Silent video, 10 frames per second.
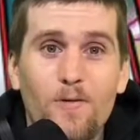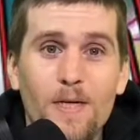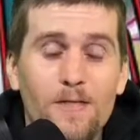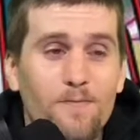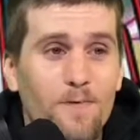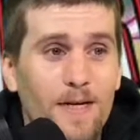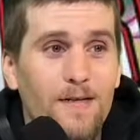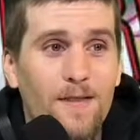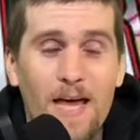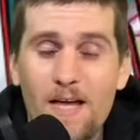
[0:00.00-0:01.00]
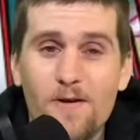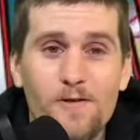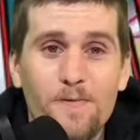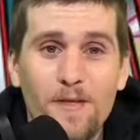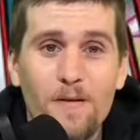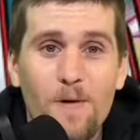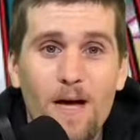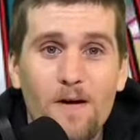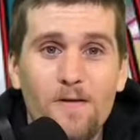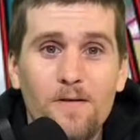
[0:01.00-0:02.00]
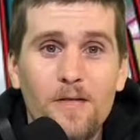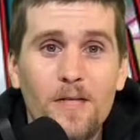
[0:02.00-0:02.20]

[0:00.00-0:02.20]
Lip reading: He's written Thanos really well,